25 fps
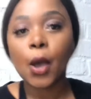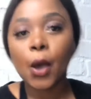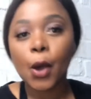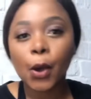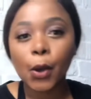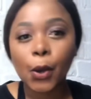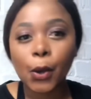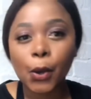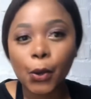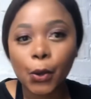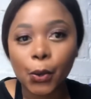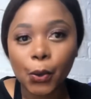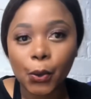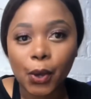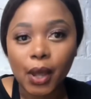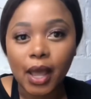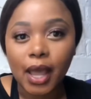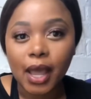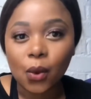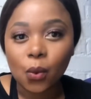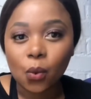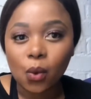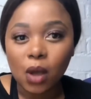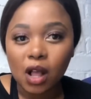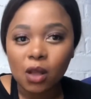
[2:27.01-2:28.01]
Oh,
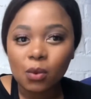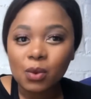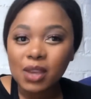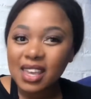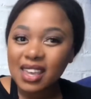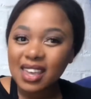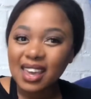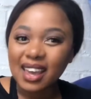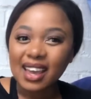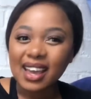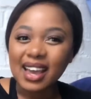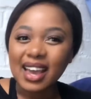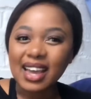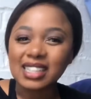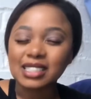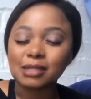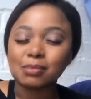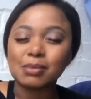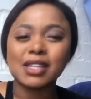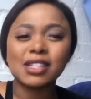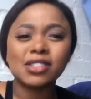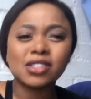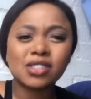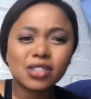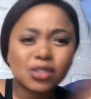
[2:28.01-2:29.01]
and while we're here, guys,
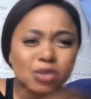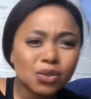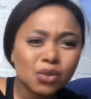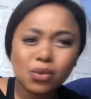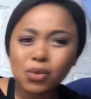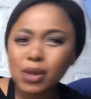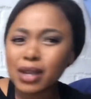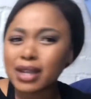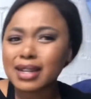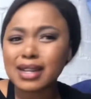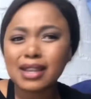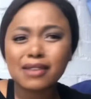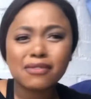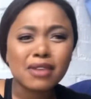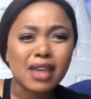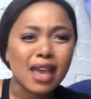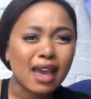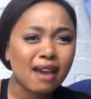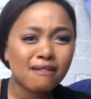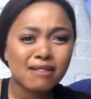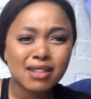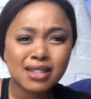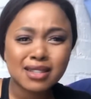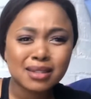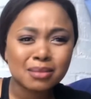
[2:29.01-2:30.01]
please just quickly, if you
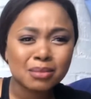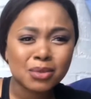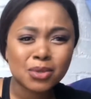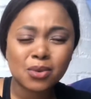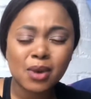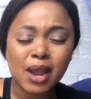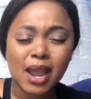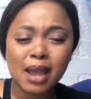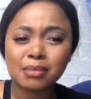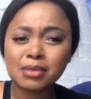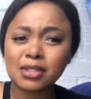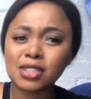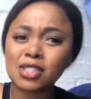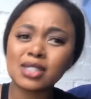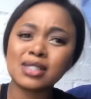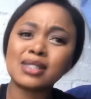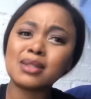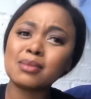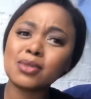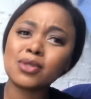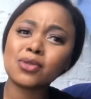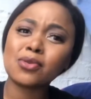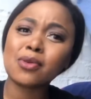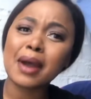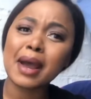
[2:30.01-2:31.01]
haven't subscribed, just
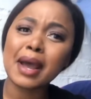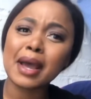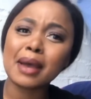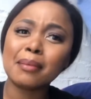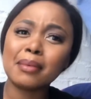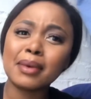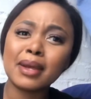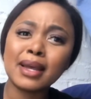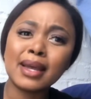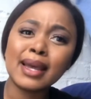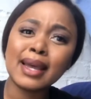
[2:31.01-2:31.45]
subscribe.